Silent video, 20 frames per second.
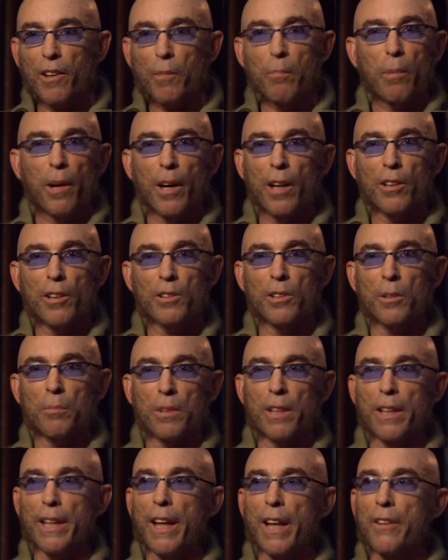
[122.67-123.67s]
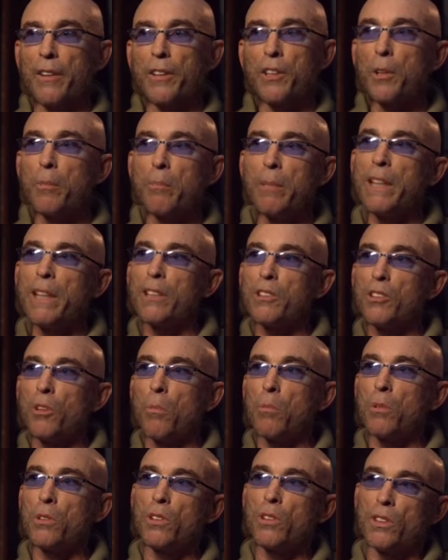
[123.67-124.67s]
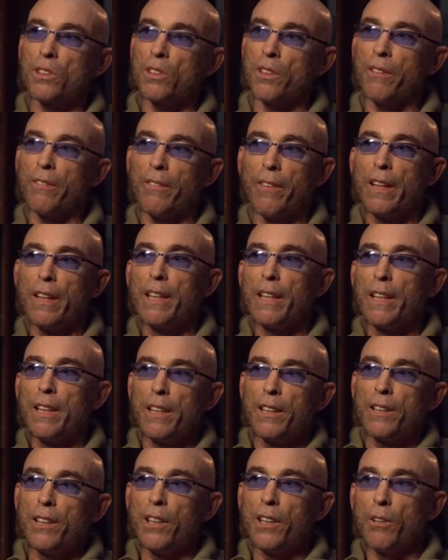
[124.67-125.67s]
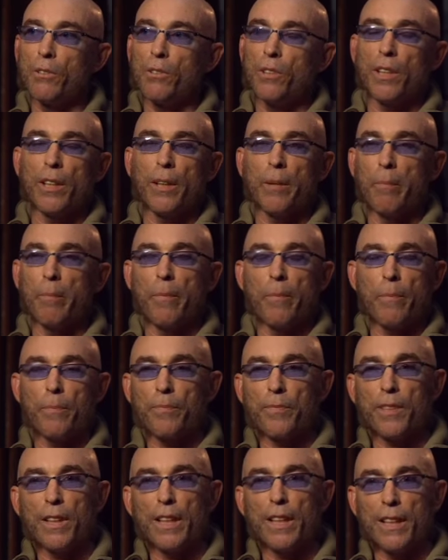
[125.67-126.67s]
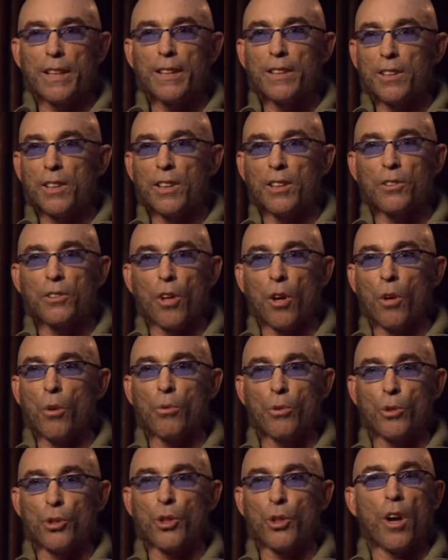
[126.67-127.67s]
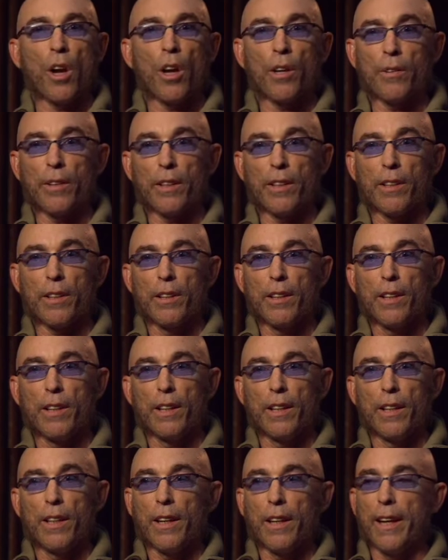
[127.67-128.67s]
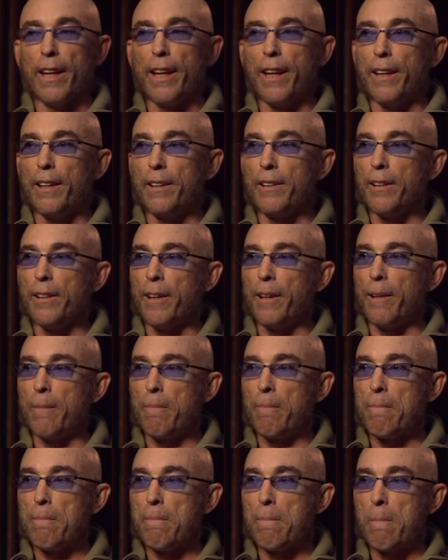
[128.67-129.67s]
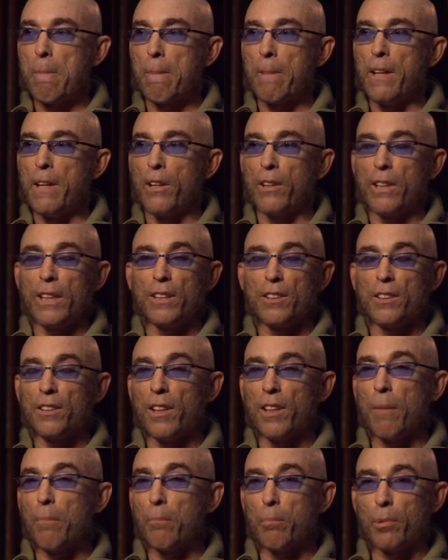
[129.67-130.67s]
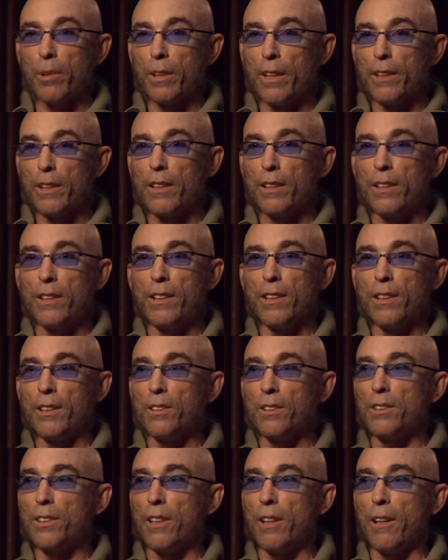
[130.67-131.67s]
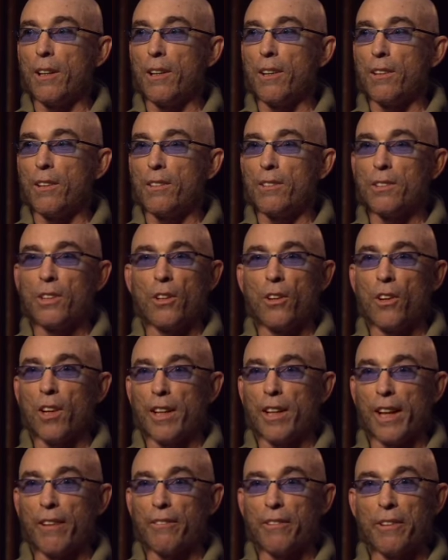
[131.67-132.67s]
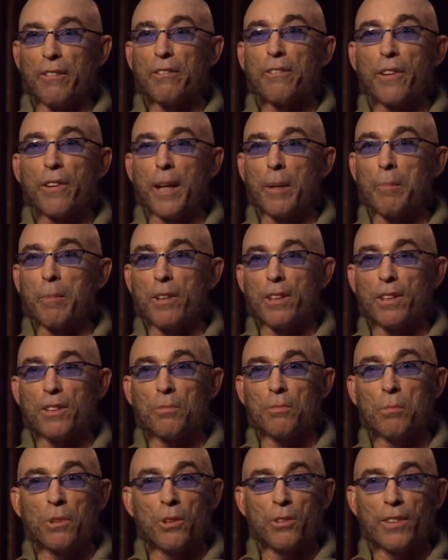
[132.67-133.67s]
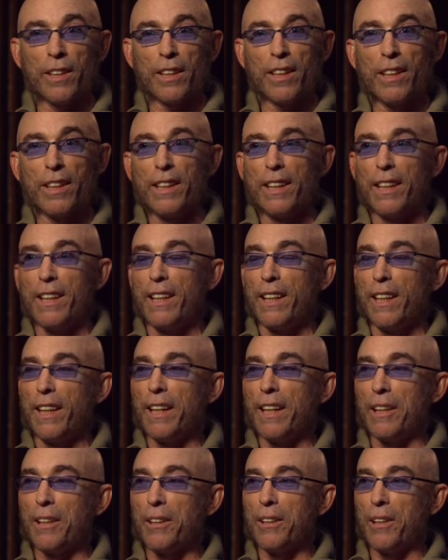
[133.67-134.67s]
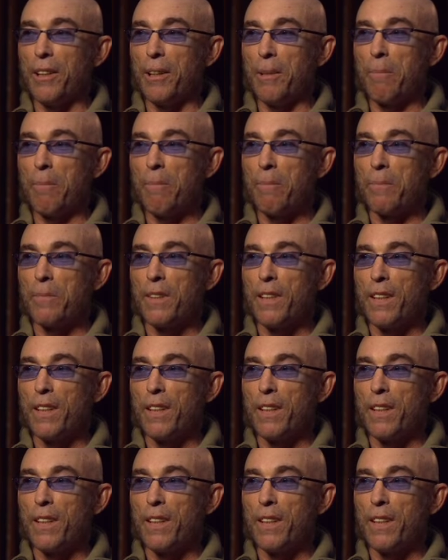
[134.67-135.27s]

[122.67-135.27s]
of compiles them together. To me, it's almost as if, you know, Tim is his own genre. And, um, you know, his thumbprint is, uh, you know, on every frame of this movie. And, um,